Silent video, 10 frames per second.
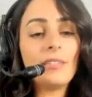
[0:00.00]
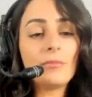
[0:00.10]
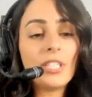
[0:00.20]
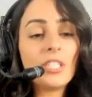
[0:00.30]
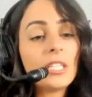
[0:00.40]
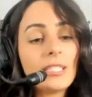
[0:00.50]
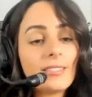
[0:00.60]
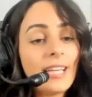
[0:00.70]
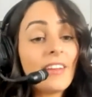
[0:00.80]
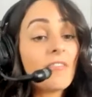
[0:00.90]
reaching a
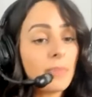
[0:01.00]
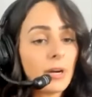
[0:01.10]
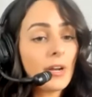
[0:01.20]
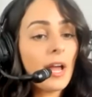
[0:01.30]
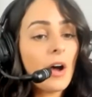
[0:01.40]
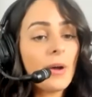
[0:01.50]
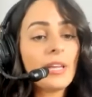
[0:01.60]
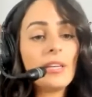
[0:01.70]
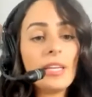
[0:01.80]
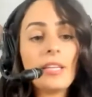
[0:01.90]
state of burnout
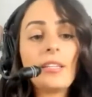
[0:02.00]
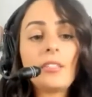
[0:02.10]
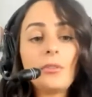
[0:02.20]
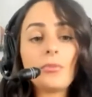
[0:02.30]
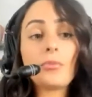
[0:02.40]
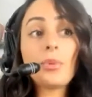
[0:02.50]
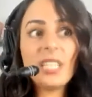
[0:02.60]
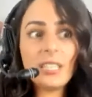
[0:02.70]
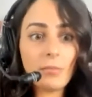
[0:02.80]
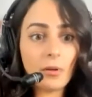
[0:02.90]
and needing to
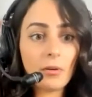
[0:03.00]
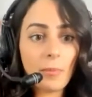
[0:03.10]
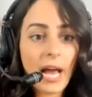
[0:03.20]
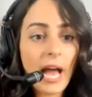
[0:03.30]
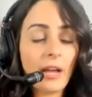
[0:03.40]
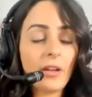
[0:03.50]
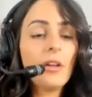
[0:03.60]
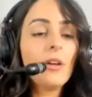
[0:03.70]
really pull back